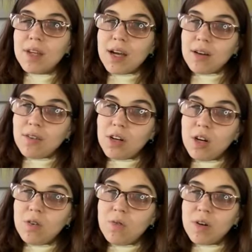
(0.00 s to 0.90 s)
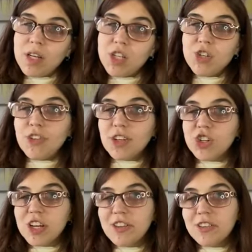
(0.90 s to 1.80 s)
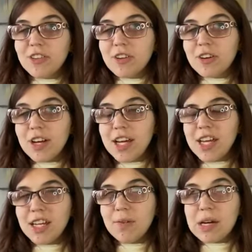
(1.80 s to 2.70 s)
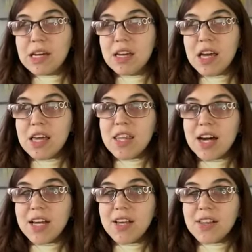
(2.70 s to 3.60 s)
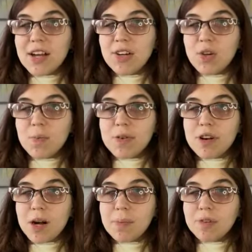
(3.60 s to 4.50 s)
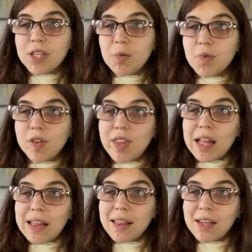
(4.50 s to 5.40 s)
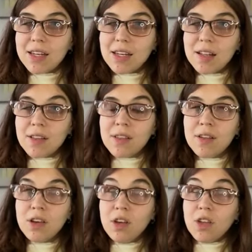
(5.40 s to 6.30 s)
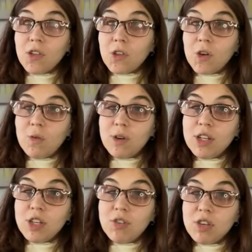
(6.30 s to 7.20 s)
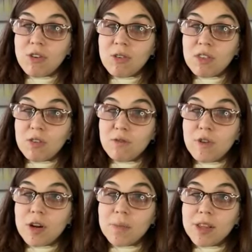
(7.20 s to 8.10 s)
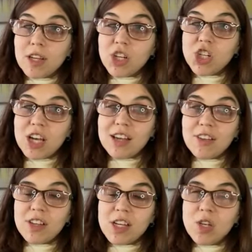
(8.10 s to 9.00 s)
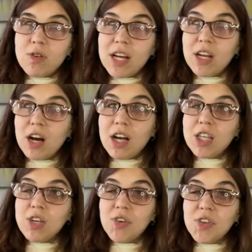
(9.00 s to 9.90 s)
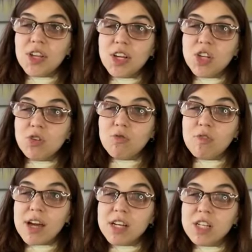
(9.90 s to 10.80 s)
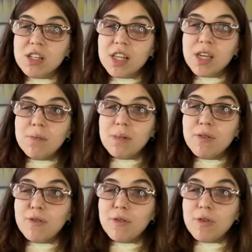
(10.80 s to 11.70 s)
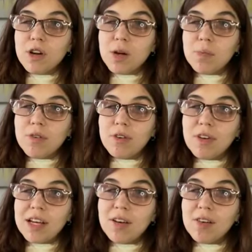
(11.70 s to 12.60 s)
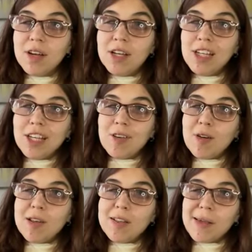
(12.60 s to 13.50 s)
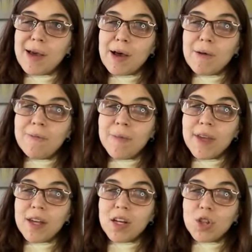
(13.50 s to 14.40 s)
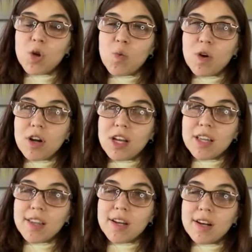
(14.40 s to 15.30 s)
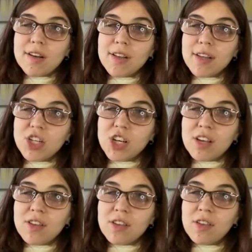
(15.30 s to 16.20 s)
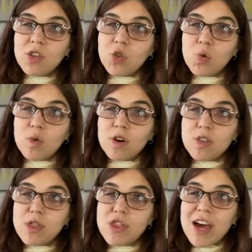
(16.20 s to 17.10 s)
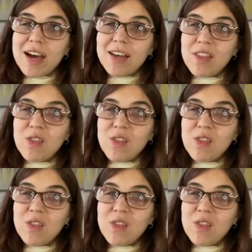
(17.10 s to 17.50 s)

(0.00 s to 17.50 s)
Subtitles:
I don't know, what did you suggest to her? Anyway, that is how you properly word that sentence. So when you use the verb suggest, you cannot use it directly before a pronoun. You need to have another word in there, such as the word that.